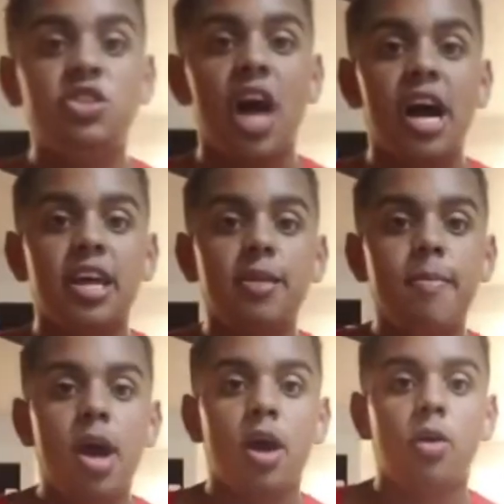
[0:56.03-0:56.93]
you talking
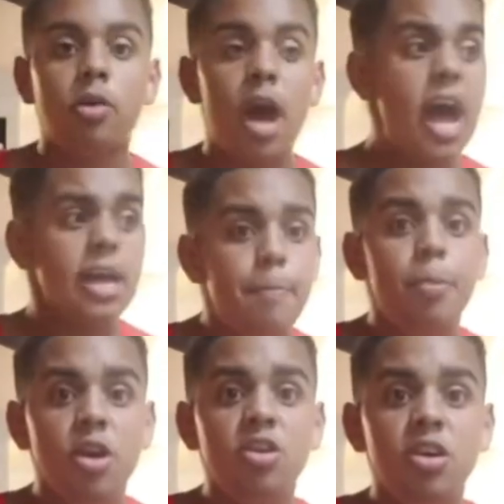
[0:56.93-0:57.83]
about? I could
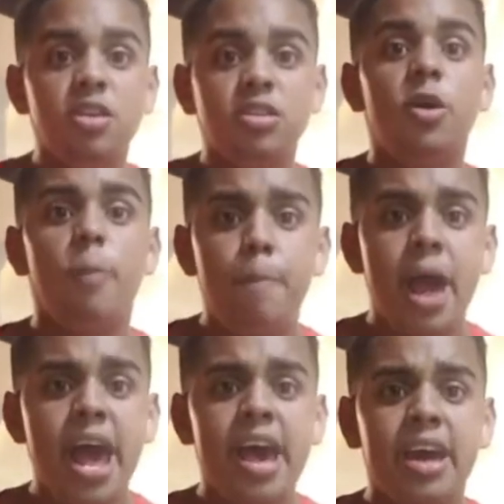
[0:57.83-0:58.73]
burn you on the stove
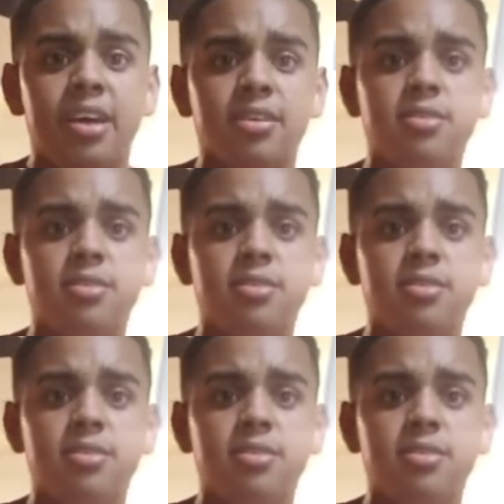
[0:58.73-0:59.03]
back.